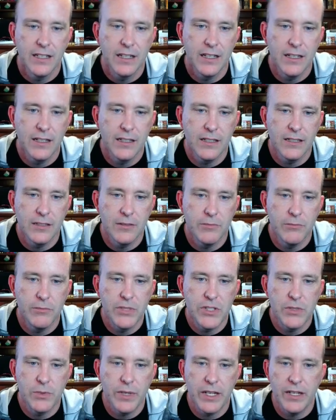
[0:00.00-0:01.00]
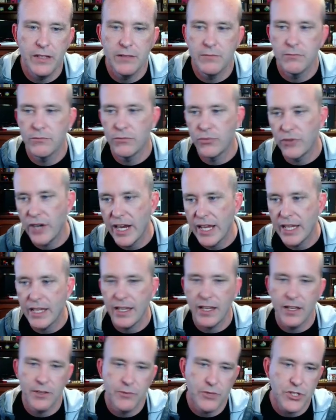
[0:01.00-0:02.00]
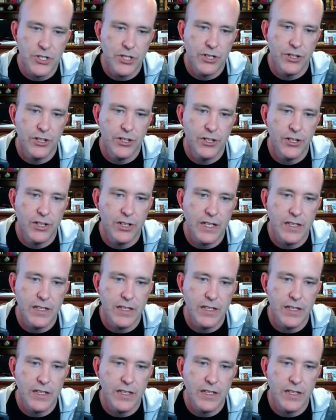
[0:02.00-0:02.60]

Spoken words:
between break and return.